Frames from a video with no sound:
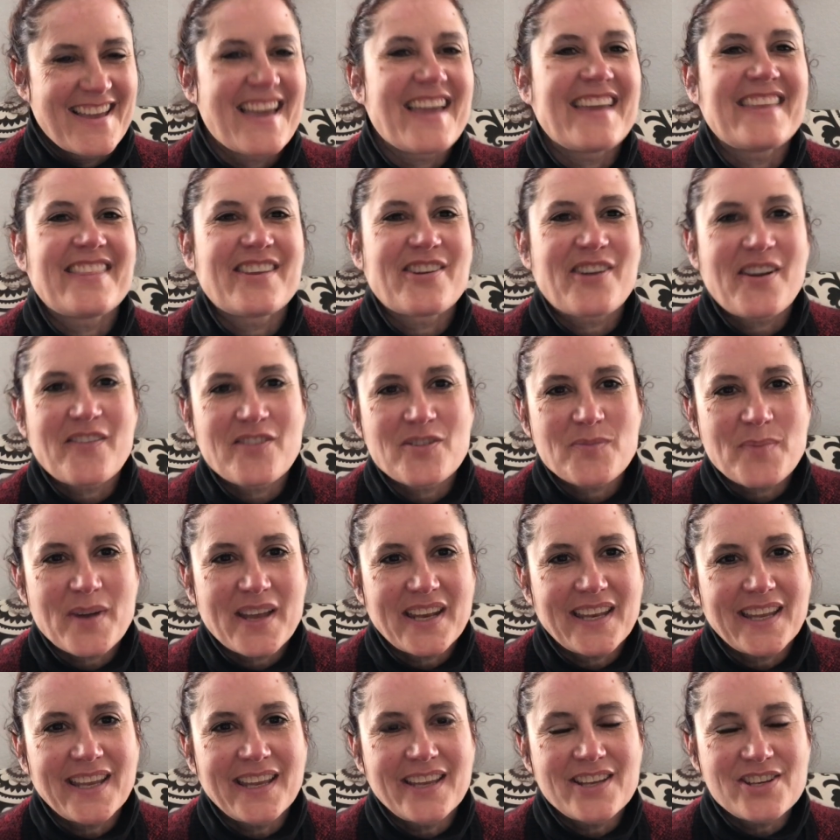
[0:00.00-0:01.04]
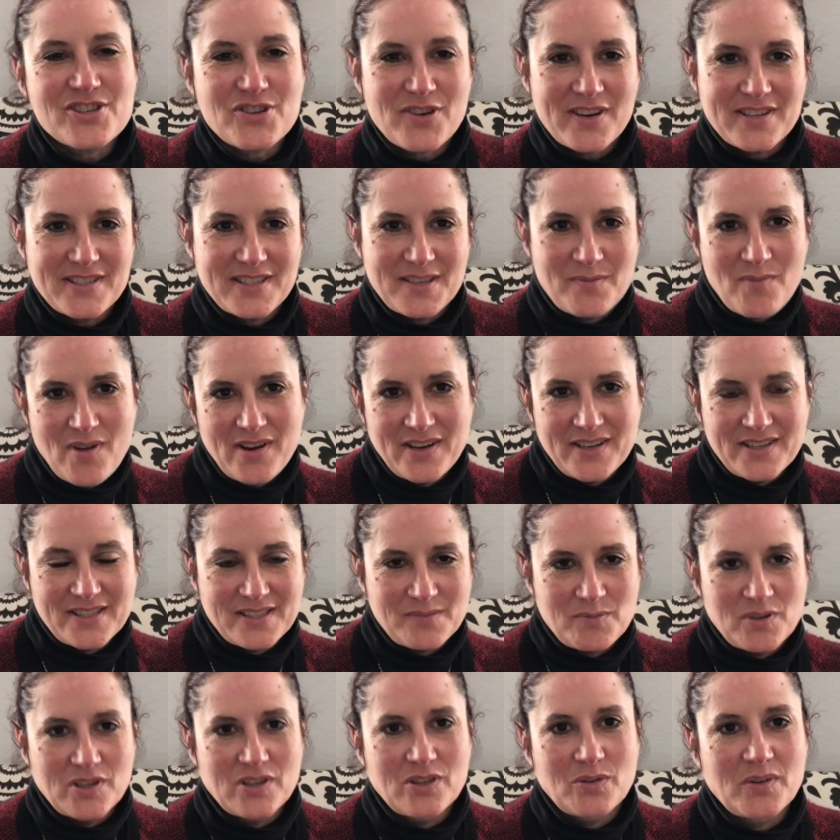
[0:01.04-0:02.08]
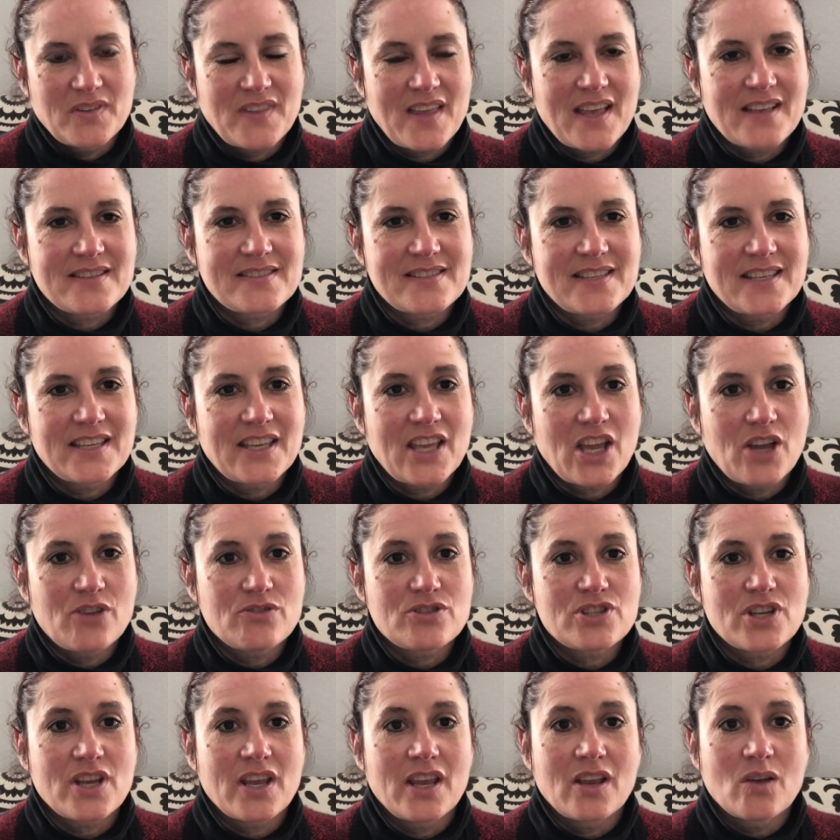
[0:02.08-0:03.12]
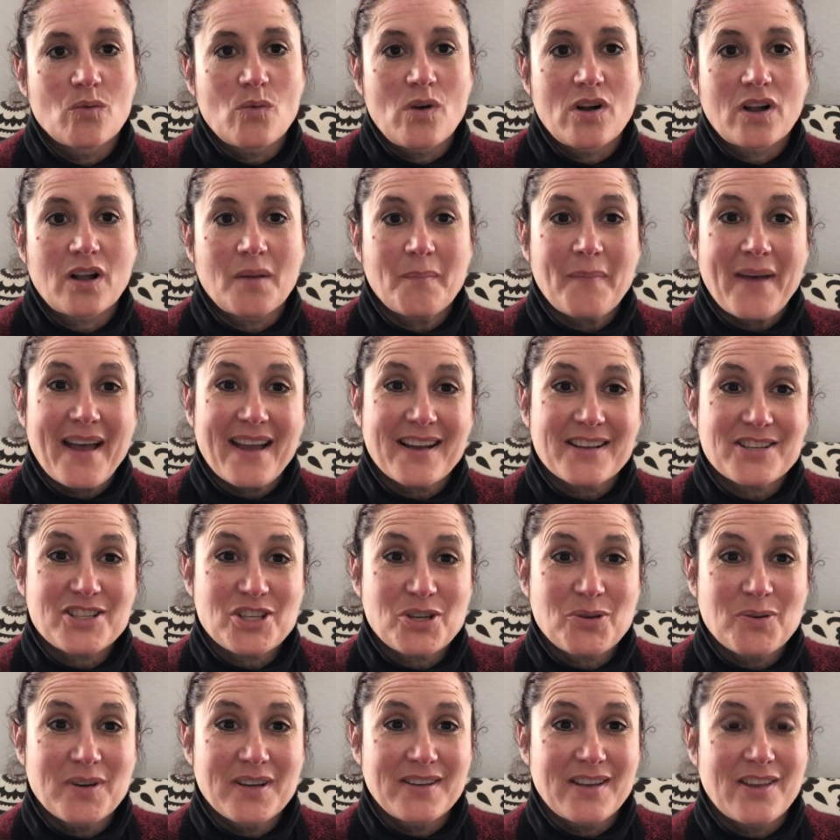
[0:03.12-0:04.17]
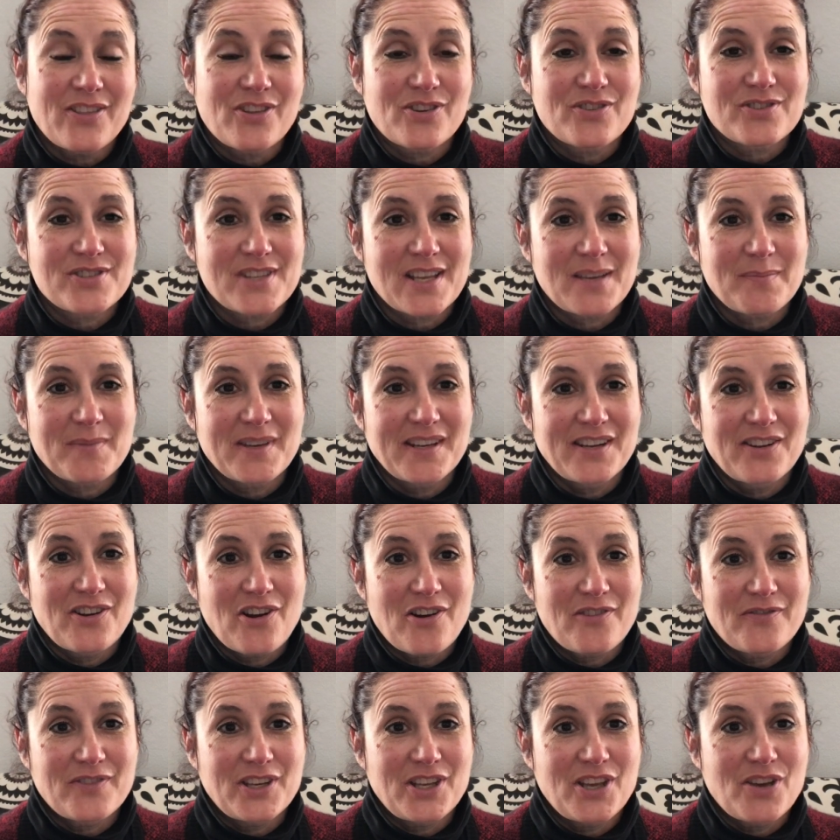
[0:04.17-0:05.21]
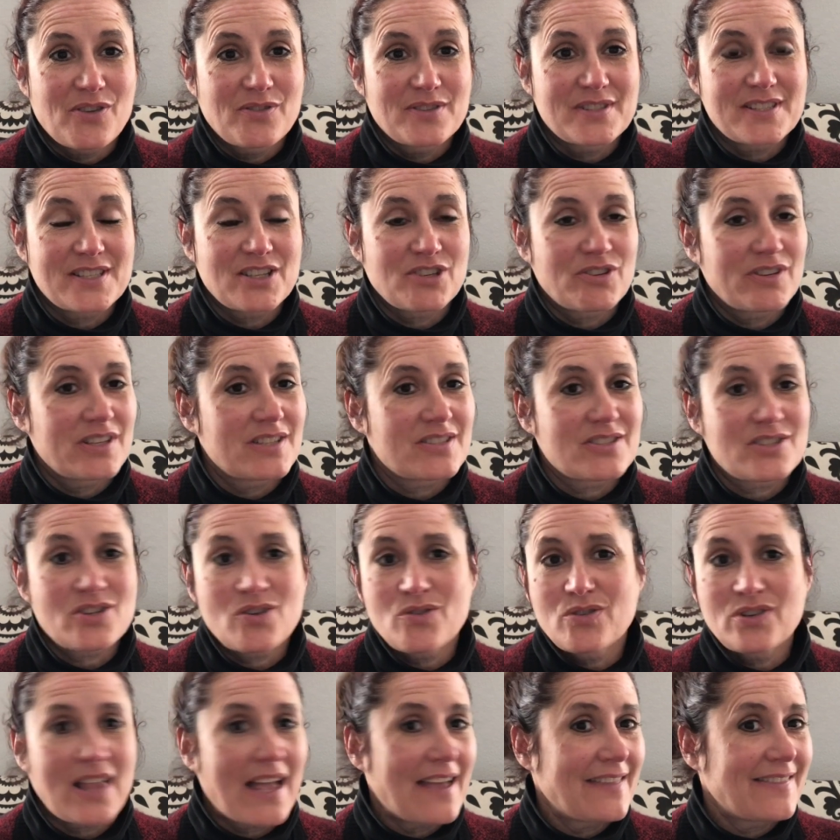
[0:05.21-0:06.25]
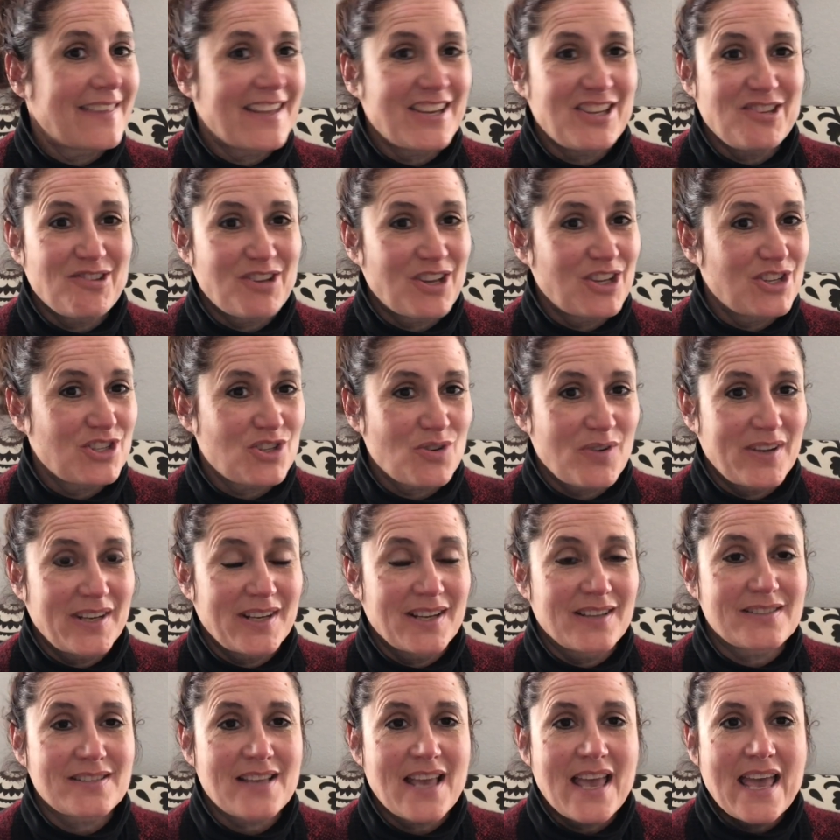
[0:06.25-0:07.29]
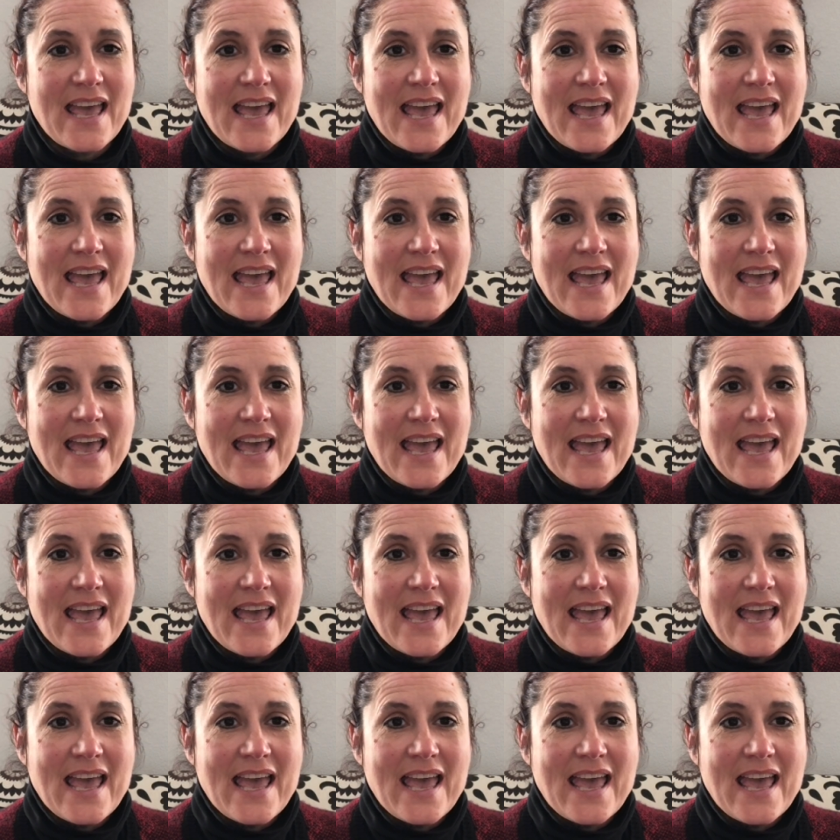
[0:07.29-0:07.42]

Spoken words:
Hey there everybody, Tracy Money Smith with SE Coaching. Welcome back to another segment in our video series. So glad that you could join us.